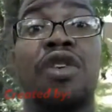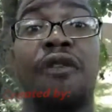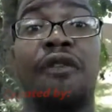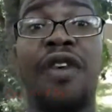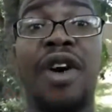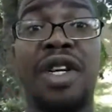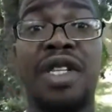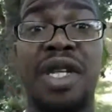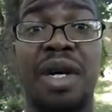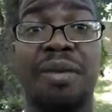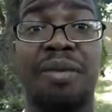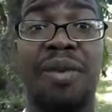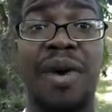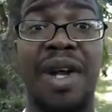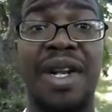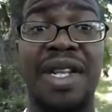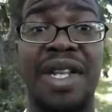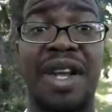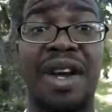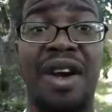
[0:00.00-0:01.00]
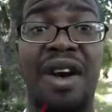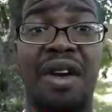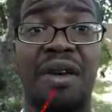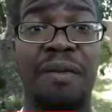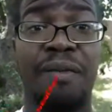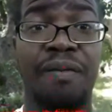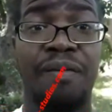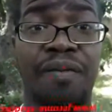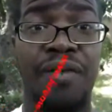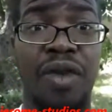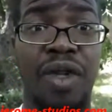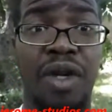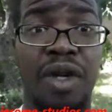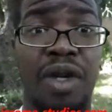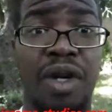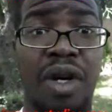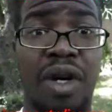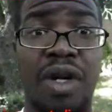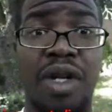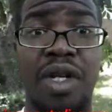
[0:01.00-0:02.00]
you're fucked up right there.
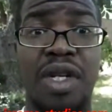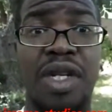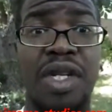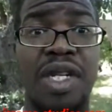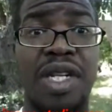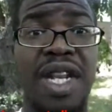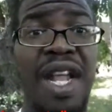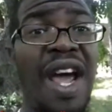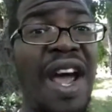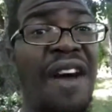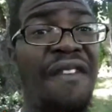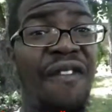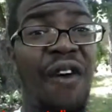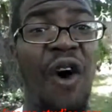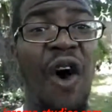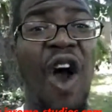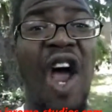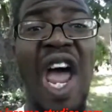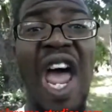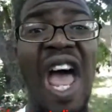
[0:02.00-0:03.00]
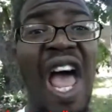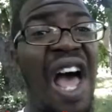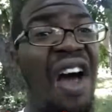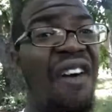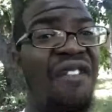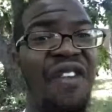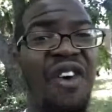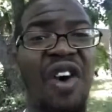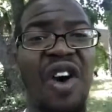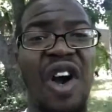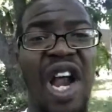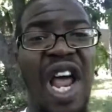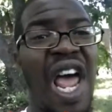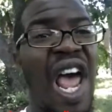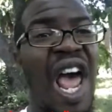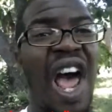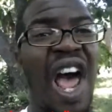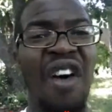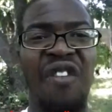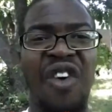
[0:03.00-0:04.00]
Never, ever,
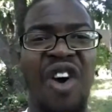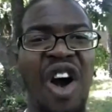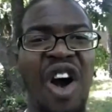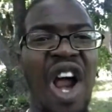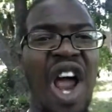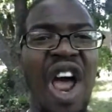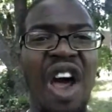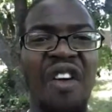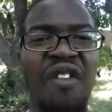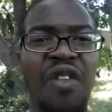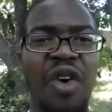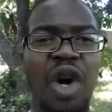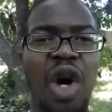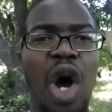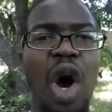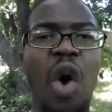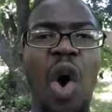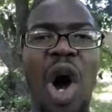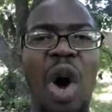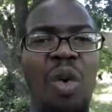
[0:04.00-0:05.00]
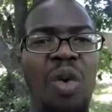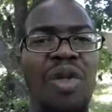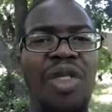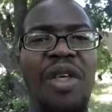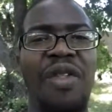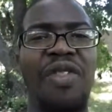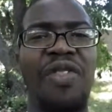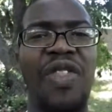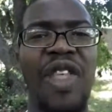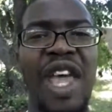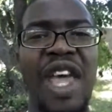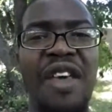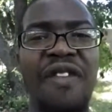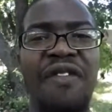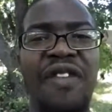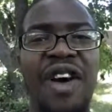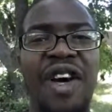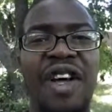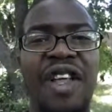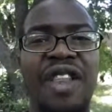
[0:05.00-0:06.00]
ever, ever go out with a
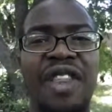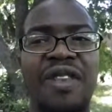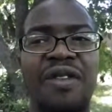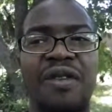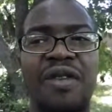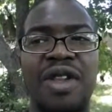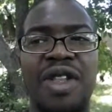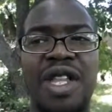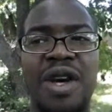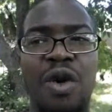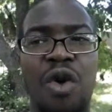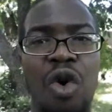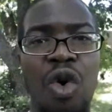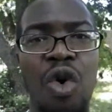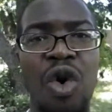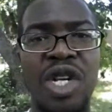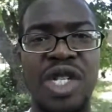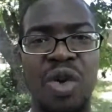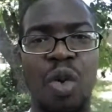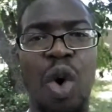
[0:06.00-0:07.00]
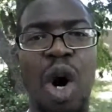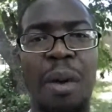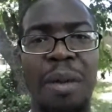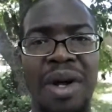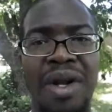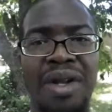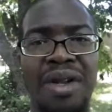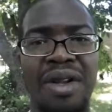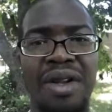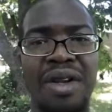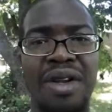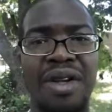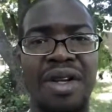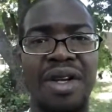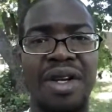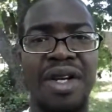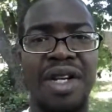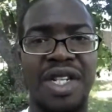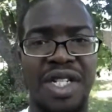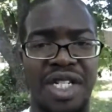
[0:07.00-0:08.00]
thief who is a woman,
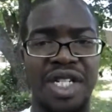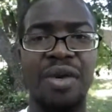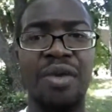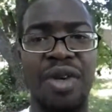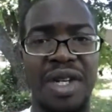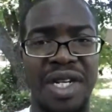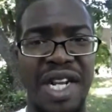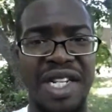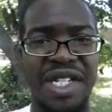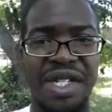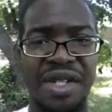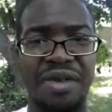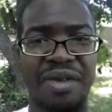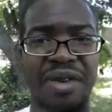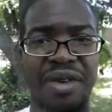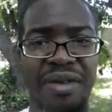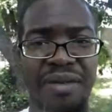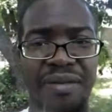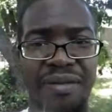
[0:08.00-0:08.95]
because she will get you.